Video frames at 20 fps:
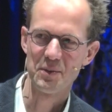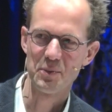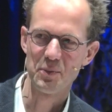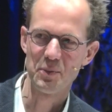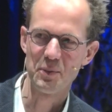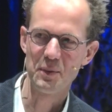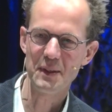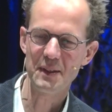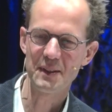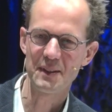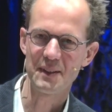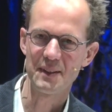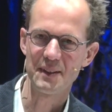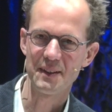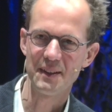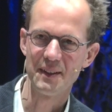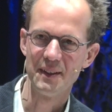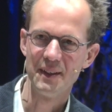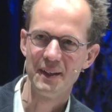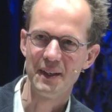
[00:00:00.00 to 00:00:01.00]
Weird it's idea.
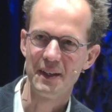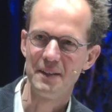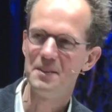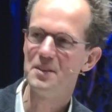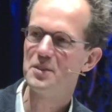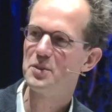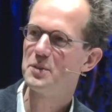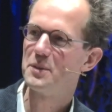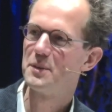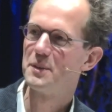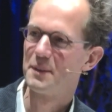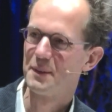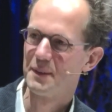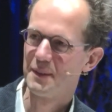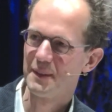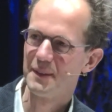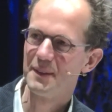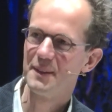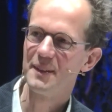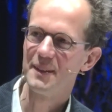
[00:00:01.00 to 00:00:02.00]
It's and very
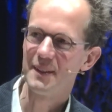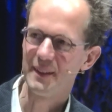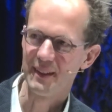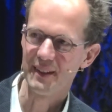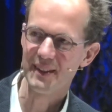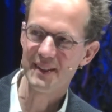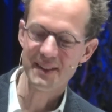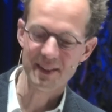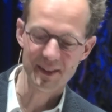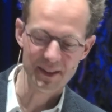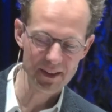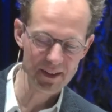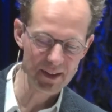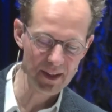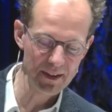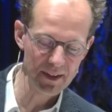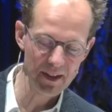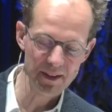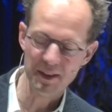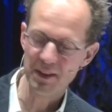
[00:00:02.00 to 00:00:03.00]
surreal. Yes, yeah, yeah.
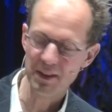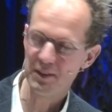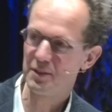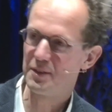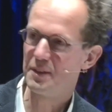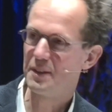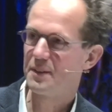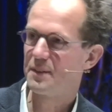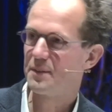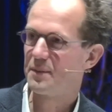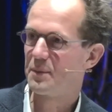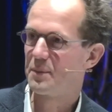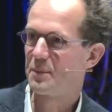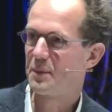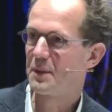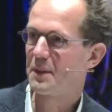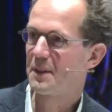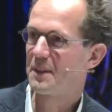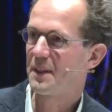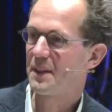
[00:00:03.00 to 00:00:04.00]
And, and did, did, were
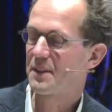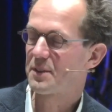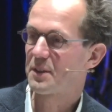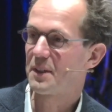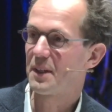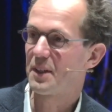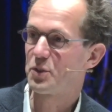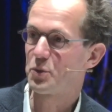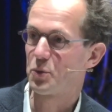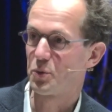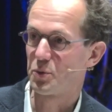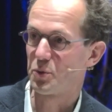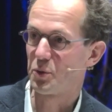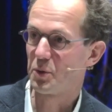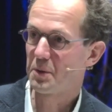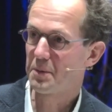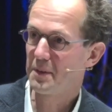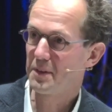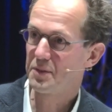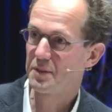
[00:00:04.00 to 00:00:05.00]
they nice guys to
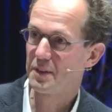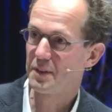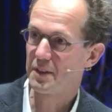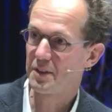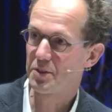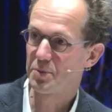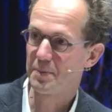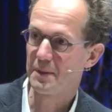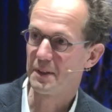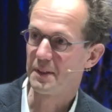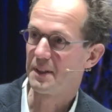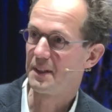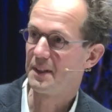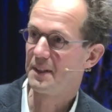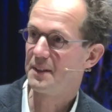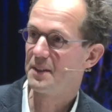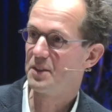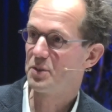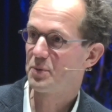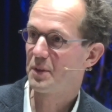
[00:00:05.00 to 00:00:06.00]
talk with? Did they speak
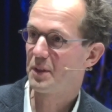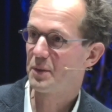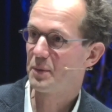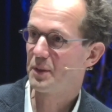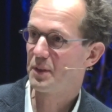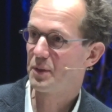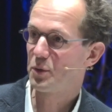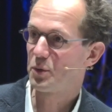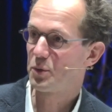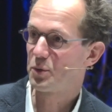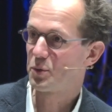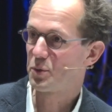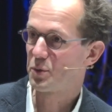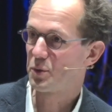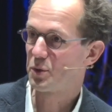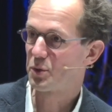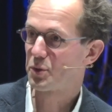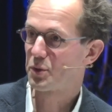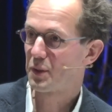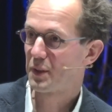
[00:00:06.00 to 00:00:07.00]
English very well? Could you
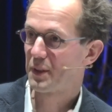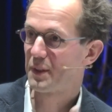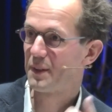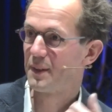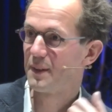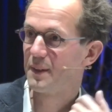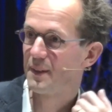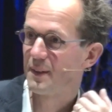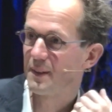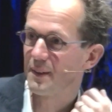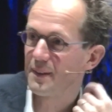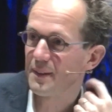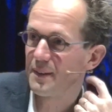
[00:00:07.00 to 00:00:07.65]
just... Uh,